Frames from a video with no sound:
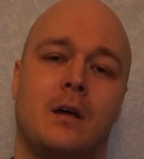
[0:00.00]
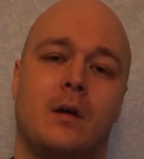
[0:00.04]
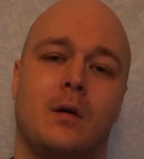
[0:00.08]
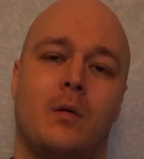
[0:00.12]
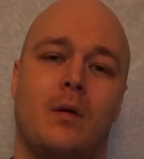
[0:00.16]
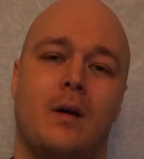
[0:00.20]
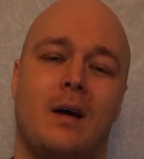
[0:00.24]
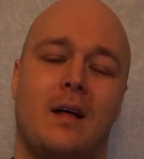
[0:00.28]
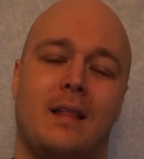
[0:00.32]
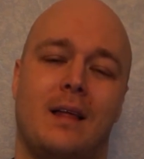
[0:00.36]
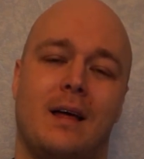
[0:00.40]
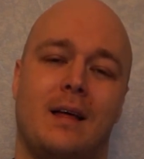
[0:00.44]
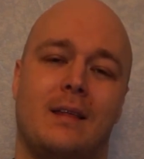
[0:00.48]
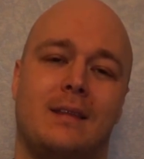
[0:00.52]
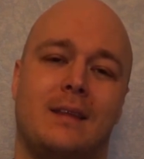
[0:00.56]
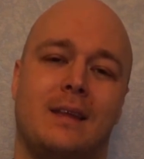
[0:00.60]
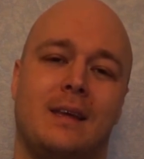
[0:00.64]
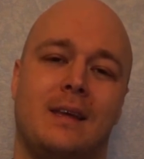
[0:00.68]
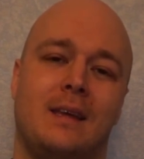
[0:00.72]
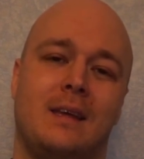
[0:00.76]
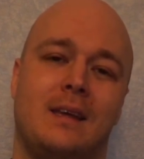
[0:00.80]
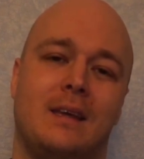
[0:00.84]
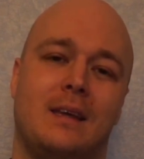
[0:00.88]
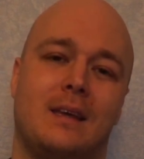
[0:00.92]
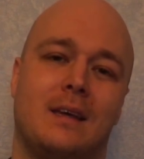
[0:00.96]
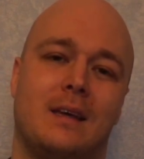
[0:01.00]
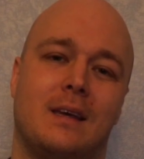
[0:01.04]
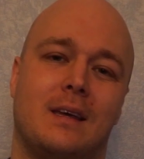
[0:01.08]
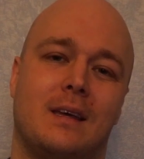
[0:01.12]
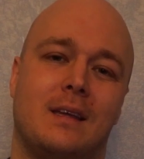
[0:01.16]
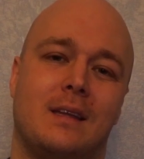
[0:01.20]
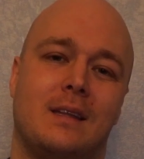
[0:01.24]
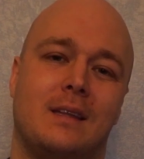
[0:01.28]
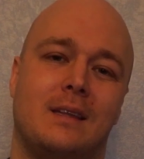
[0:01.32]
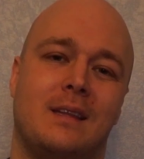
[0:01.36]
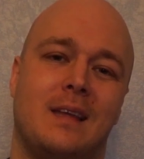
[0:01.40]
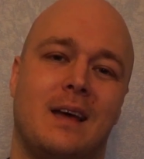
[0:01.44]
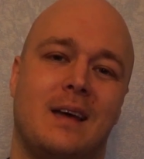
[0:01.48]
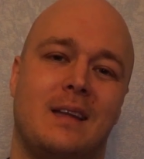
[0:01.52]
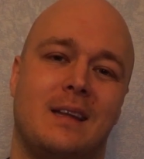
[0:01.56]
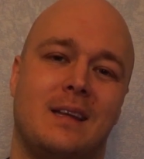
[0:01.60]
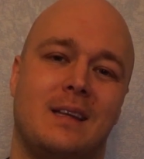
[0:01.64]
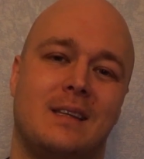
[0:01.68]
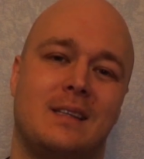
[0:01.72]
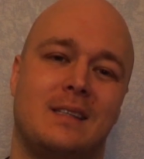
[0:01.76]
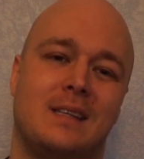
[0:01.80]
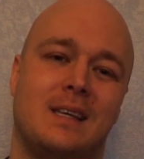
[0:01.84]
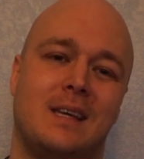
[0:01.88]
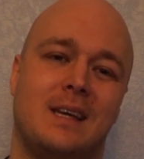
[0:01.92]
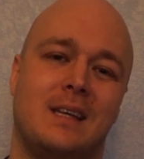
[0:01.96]
Well, I think that
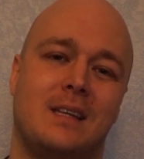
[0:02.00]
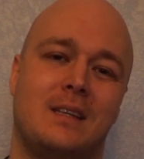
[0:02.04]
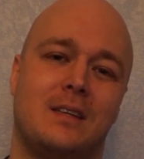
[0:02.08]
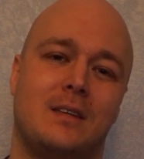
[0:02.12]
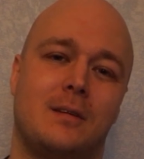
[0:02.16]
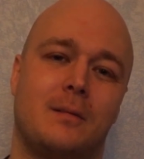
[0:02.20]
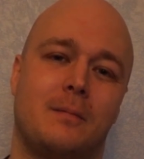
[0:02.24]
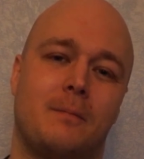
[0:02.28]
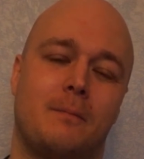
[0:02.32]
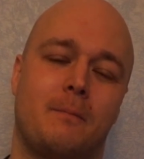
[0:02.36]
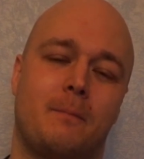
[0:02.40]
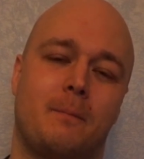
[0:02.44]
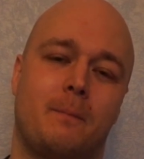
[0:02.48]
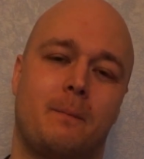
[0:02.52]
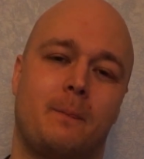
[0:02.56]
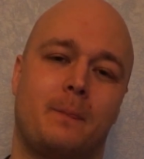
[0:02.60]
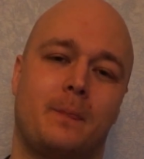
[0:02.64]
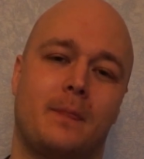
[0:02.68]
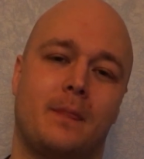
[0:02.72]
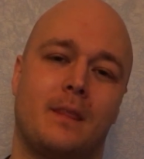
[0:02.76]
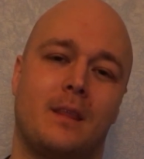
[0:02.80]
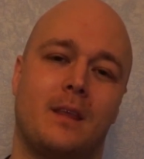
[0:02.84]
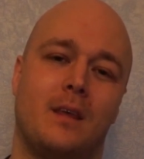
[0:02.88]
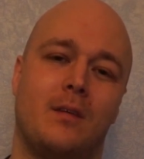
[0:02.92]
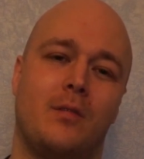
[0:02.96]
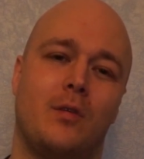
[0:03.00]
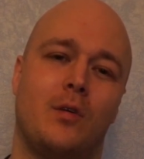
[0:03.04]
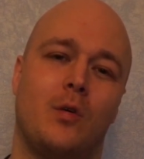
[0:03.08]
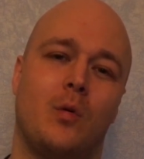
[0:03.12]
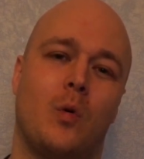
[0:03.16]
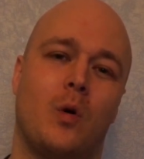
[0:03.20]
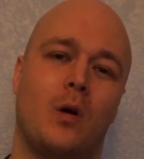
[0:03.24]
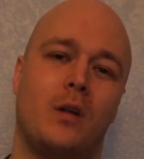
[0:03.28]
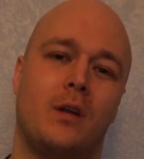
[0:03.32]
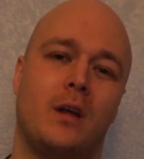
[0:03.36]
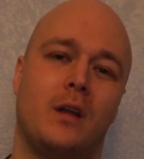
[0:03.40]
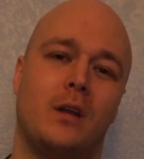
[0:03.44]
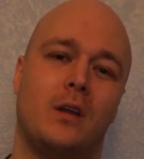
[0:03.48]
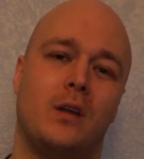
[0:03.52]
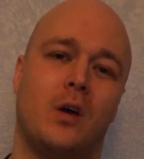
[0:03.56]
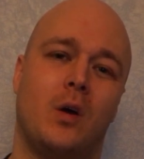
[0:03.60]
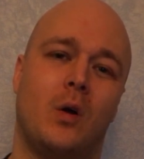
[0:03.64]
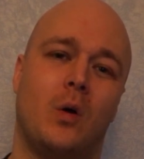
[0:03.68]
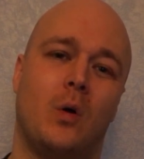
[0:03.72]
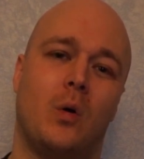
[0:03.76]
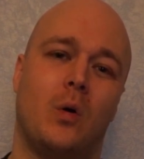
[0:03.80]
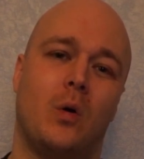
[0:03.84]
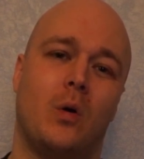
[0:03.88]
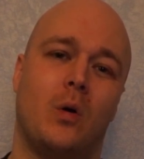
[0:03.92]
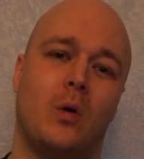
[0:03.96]
is it. If you want to
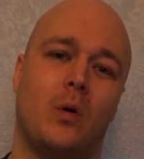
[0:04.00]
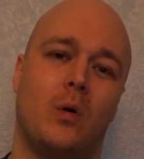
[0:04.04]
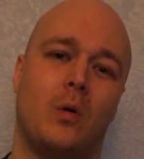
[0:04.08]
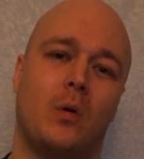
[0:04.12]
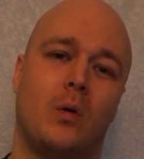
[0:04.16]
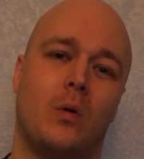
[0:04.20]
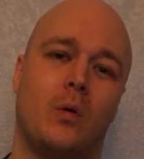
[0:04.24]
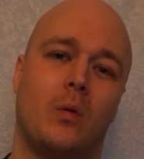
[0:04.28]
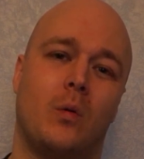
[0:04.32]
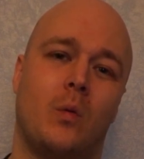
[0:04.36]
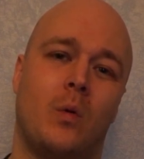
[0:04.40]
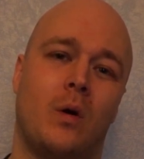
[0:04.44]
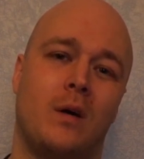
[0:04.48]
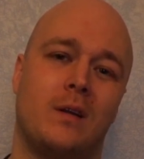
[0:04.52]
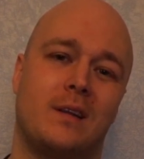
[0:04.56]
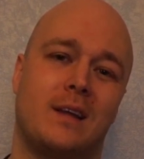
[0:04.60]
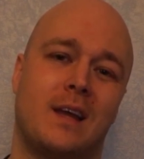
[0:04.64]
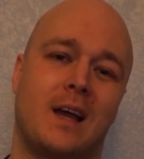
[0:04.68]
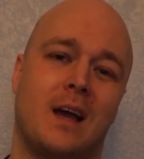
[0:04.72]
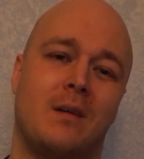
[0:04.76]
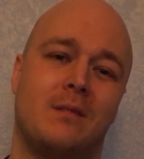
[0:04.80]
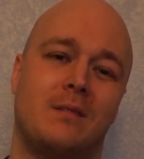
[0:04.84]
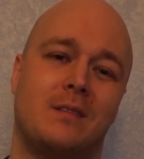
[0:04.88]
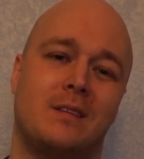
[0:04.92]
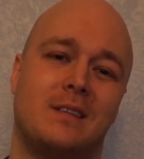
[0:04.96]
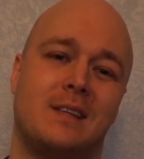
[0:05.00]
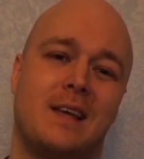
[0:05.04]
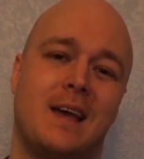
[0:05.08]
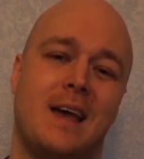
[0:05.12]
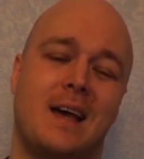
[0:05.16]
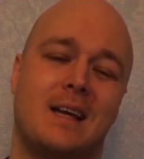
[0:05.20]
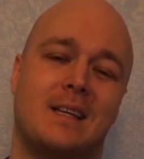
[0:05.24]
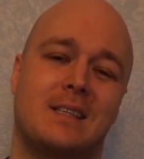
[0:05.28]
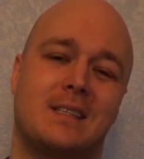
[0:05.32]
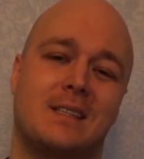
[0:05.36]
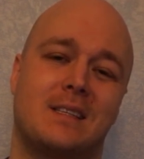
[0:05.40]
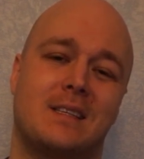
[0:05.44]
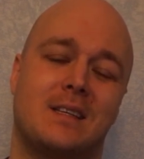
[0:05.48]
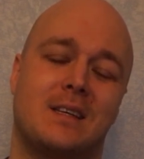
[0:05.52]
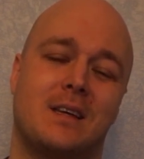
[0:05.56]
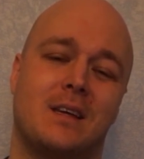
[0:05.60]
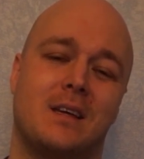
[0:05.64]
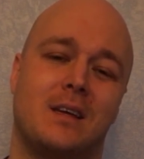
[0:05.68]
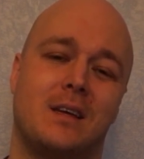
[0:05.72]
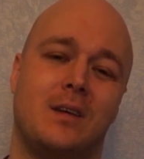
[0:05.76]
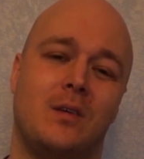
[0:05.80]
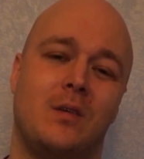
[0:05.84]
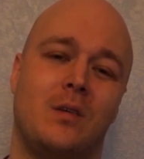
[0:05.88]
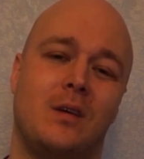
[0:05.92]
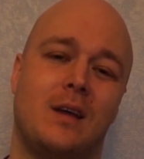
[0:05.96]
know what comes next,
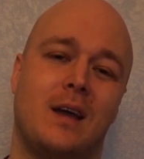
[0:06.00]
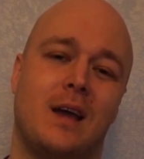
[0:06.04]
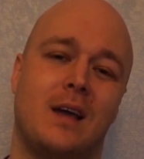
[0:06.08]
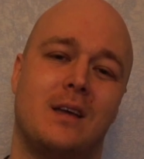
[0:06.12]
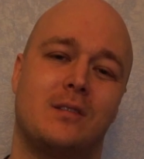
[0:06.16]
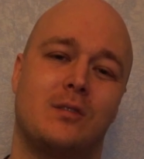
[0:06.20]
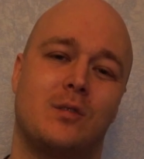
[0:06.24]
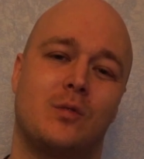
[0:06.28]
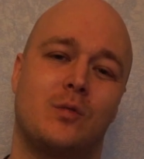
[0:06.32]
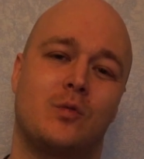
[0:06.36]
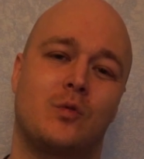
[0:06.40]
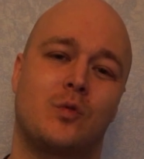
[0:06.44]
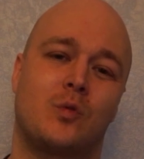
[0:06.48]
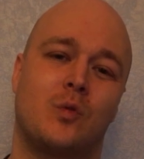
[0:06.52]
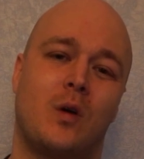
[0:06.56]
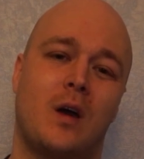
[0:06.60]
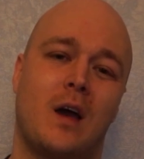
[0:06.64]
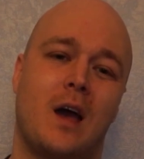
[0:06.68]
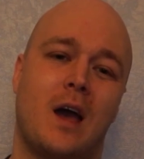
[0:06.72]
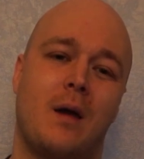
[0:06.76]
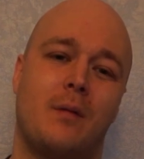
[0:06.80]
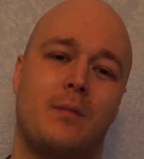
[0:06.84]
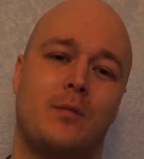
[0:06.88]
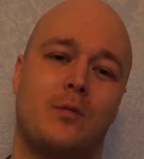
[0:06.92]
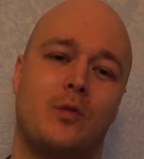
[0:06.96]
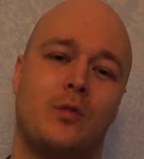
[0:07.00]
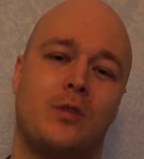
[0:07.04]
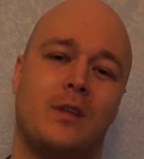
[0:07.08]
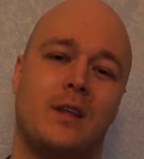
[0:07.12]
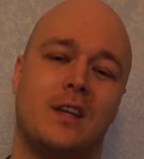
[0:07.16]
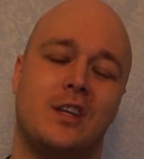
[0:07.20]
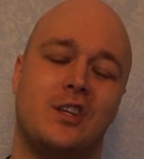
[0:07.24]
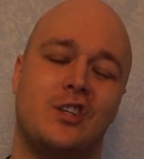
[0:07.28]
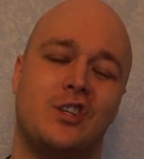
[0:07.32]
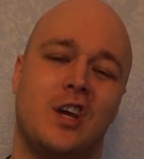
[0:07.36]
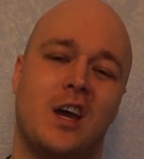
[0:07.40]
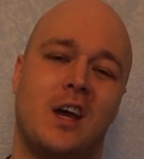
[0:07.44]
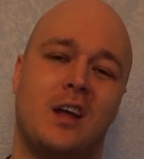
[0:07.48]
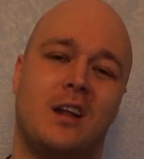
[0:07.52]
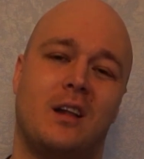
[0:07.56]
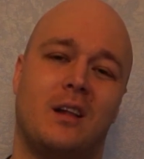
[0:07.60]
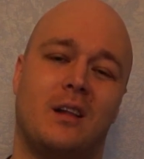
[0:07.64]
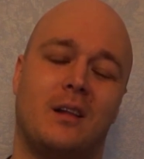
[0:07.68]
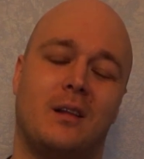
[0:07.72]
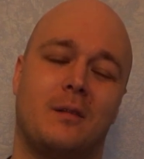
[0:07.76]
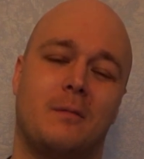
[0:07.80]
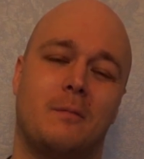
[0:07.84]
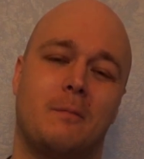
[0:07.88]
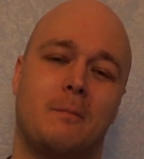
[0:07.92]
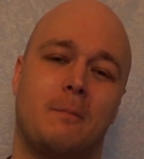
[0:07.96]
you can subscribe to the
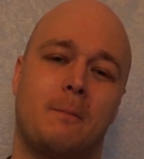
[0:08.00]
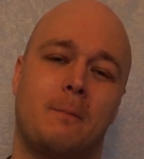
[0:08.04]
channel.